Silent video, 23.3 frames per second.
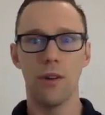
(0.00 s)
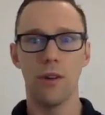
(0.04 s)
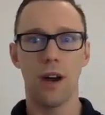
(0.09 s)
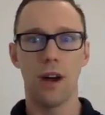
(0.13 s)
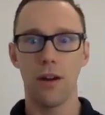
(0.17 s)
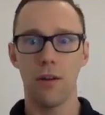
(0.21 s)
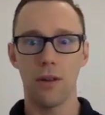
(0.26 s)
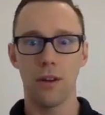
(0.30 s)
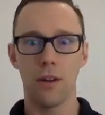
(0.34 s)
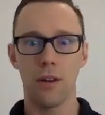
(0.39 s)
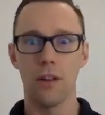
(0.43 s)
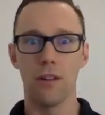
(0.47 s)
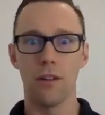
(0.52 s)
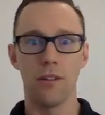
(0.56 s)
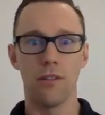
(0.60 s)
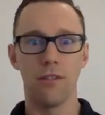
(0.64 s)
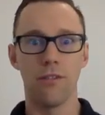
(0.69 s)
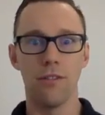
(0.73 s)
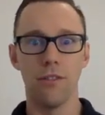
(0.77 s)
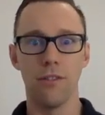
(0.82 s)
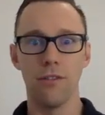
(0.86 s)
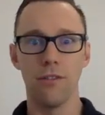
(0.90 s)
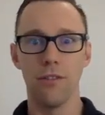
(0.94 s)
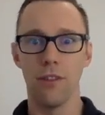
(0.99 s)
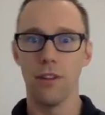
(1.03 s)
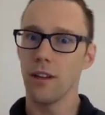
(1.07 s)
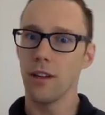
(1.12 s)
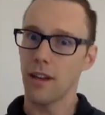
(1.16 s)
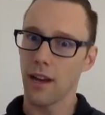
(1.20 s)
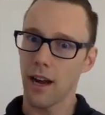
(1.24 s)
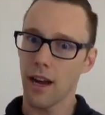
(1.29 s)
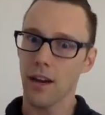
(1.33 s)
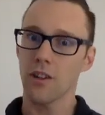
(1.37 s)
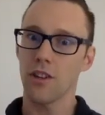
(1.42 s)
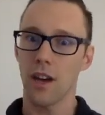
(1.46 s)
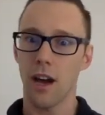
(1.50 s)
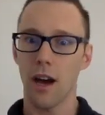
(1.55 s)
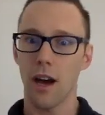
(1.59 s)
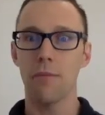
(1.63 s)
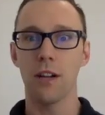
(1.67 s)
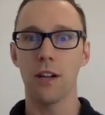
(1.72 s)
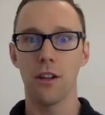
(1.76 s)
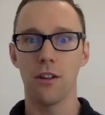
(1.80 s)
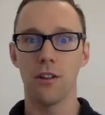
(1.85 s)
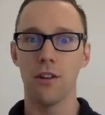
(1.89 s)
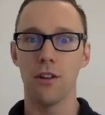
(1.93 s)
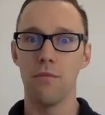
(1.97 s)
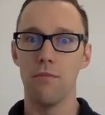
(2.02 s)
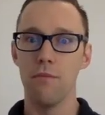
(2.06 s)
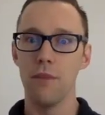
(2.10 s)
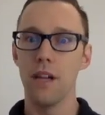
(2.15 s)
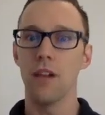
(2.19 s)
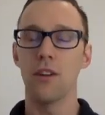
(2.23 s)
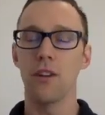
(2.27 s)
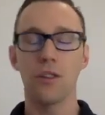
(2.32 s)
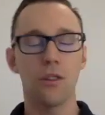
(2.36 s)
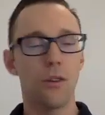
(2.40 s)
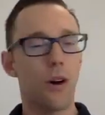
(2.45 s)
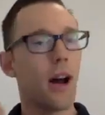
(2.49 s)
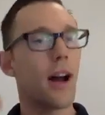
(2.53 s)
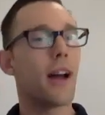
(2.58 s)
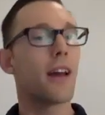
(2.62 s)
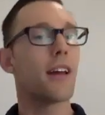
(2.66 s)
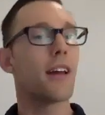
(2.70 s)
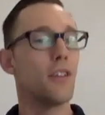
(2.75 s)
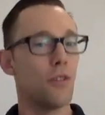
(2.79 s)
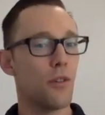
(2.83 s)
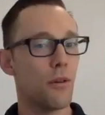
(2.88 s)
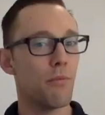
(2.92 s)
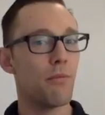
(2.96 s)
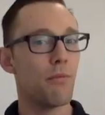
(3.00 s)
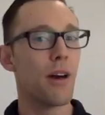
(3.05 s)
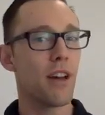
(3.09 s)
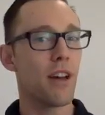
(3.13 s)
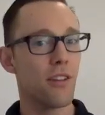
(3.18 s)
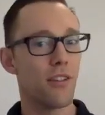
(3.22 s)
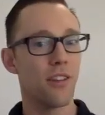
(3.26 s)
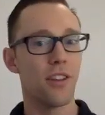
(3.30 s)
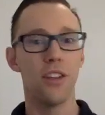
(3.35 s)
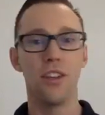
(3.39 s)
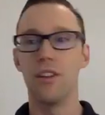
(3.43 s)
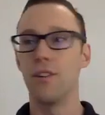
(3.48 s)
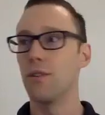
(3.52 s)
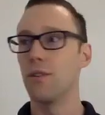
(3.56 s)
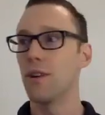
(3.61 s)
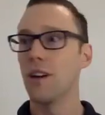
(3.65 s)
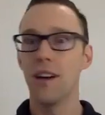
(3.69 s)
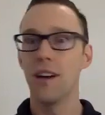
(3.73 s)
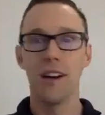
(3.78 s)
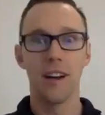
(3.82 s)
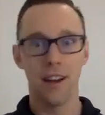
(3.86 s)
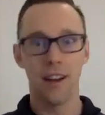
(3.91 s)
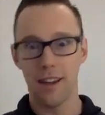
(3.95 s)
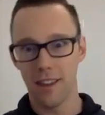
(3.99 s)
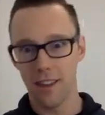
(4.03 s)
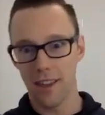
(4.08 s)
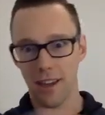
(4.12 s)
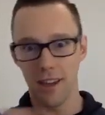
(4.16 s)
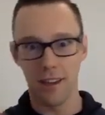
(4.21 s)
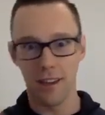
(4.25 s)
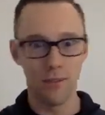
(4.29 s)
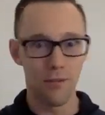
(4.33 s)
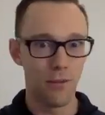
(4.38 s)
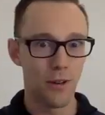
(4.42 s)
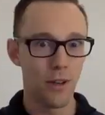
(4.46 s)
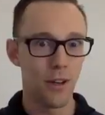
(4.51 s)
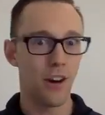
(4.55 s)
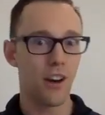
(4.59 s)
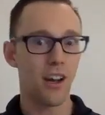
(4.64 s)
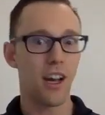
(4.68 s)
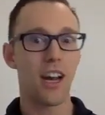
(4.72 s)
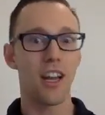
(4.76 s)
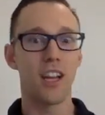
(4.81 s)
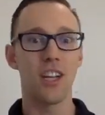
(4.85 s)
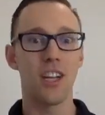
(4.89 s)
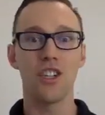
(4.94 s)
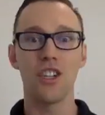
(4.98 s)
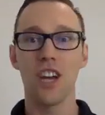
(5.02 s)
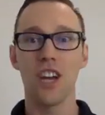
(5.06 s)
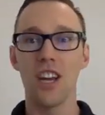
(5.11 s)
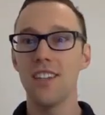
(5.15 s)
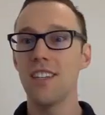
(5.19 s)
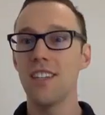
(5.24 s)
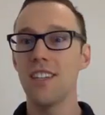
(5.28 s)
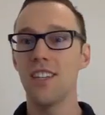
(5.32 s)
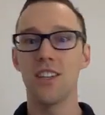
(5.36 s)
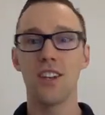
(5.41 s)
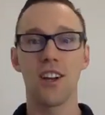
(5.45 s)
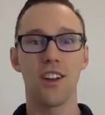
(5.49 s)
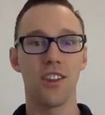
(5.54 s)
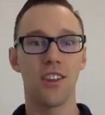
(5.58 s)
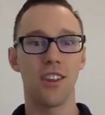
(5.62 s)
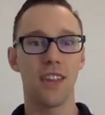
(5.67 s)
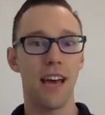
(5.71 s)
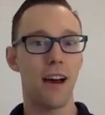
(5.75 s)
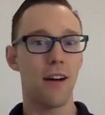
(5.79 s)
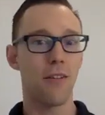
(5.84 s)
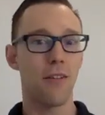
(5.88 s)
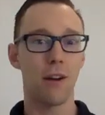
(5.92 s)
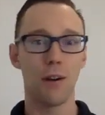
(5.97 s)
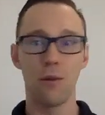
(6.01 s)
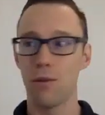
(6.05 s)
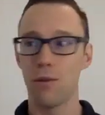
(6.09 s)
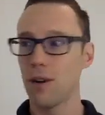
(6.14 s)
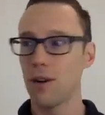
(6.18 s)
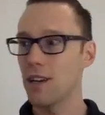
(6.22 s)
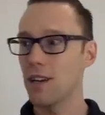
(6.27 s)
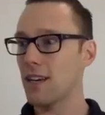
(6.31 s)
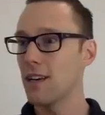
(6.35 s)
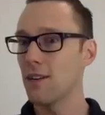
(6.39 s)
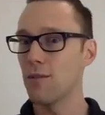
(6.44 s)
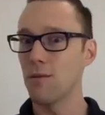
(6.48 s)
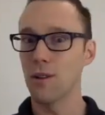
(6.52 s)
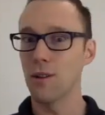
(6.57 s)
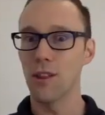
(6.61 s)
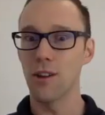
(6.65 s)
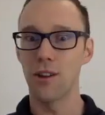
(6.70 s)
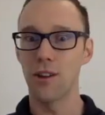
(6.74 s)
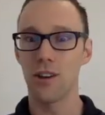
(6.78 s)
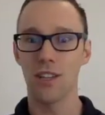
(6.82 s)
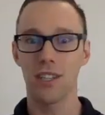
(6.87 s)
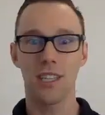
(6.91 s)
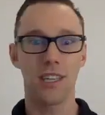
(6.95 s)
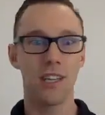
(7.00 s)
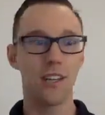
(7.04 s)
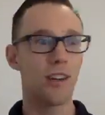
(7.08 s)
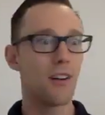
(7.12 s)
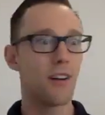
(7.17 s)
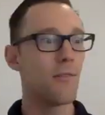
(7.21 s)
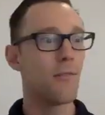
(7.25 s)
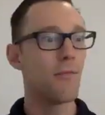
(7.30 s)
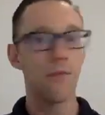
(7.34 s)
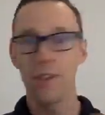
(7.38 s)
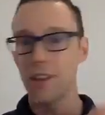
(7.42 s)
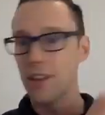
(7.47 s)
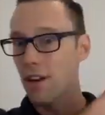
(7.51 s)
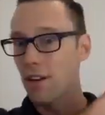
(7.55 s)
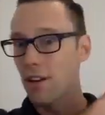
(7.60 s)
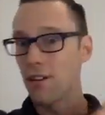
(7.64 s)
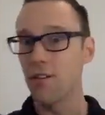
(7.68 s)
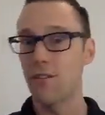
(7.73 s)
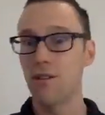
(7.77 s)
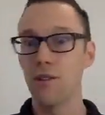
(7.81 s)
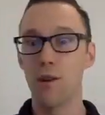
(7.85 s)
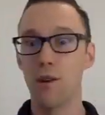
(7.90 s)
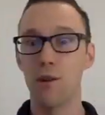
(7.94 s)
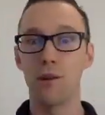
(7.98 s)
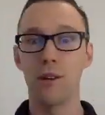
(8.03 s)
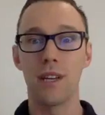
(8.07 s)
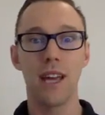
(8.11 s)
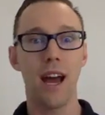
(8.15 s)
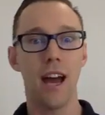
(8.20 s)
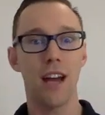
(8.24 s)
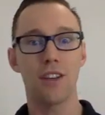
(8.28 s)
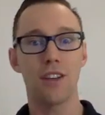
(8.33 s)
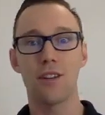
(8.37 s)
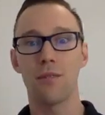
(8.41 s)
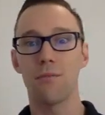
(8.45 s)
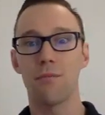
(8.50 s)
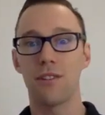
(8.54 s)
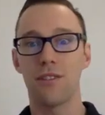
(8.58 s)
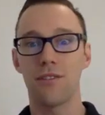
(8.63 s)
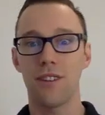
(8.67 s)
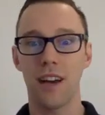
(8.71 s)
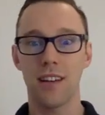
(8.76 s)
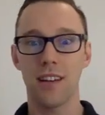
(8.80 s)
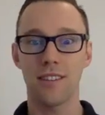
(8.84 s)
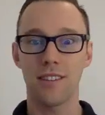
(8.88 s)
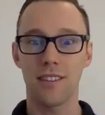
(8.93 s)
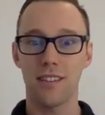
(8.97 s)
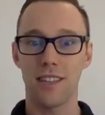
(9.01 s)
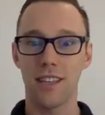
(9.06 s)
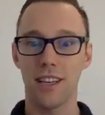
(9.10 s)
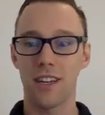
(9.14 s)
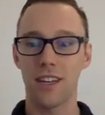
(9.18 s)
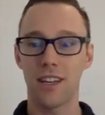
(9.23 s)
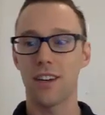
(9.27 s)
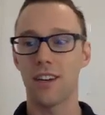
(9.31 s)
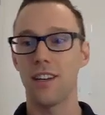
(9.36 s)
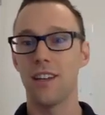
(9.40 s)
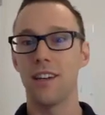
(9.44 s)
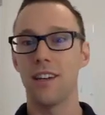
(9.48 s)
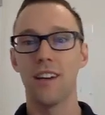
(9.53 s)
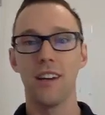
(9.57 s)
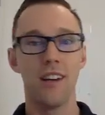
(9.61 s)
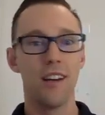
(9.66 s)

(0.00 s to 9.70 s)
I want to learn a full. And actually, I'm going to learn a Miller so I can do it better than you. And then we'd all kind of chase each other that way. One kid would learn a skill, the other 3 would catch up as fast as they could.